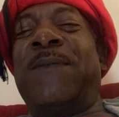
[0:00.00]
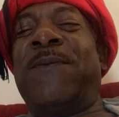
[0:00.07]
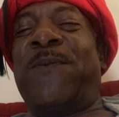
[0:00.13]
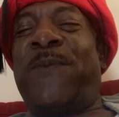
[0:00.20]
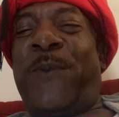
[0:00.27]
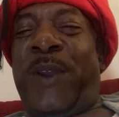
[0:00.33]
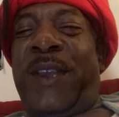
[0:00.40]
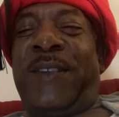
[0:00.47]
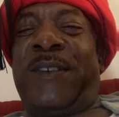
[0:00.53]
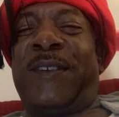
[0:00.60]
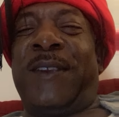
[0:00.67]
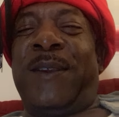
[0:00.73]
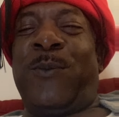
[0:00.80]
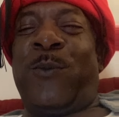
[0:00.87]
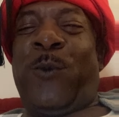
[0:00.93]
and
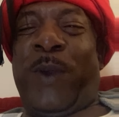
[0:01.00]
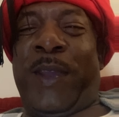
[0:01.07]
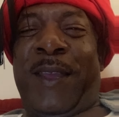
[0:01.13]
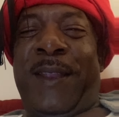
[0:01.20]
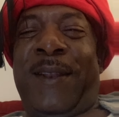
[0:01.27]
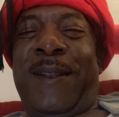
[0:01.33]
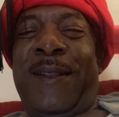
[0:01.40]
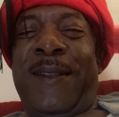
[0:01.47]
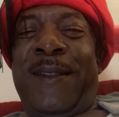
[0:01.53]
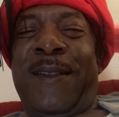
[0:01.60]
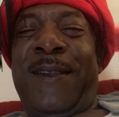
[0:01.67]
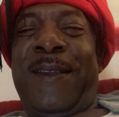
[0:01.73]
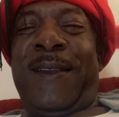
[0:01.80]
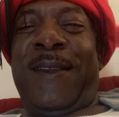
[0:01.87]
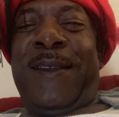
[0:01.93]
Friendship with,
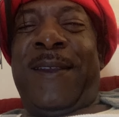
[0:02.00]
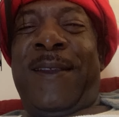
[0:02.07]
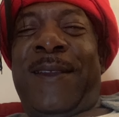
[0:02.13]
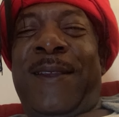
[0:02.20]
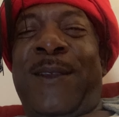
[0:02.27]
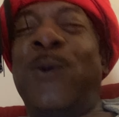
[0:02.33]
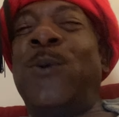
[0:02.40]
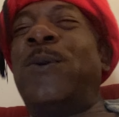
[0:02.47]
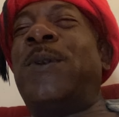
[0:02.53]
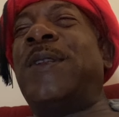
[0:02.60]
you